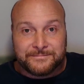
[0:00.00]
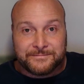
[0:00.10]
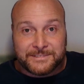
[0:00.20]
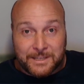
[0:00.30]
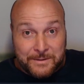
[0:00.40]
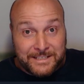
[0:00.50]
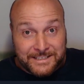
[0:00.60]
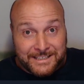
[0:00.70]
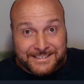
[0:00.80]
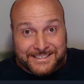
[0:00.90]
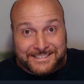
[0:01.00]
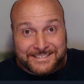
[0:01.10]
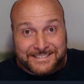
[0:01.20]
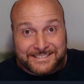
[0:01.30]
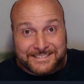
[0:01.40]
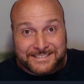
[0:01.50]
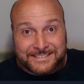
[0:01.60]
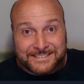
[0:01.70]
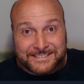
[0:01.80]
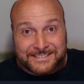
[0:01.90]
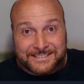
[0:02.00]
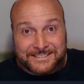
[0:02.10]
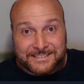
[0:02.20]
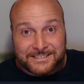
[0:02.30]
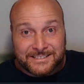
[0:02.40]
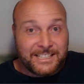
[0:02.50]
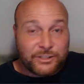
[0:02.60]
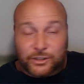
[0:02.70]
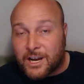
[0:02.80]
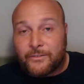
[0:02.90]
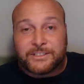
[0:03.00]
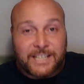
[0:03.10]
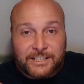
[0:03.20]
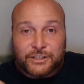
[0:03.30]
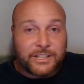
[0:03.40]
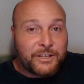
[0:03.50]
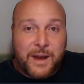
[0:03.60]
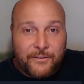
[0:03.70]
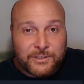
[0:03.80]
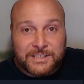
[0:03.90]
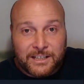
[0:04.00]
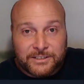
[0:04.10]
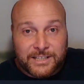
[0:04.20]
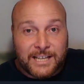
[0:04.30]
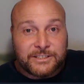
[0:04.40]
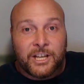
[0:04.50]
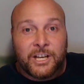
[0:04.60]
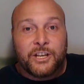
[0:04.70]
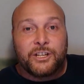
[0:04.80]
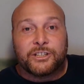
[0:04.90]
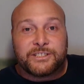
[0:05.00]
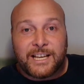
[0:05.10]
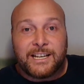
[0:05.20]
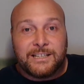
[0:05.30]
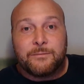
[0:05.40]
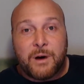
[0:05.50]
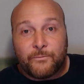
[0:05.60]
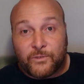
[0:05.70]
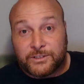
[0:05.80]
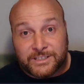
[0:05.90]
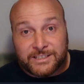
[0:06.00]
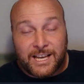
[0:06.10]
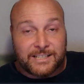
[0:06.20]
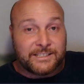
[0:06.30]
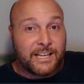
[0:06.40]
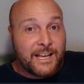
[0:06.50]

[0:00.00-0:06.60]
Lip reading: Does that make sense? These are conversations that you have with sellers, guys. You're setting them up for success.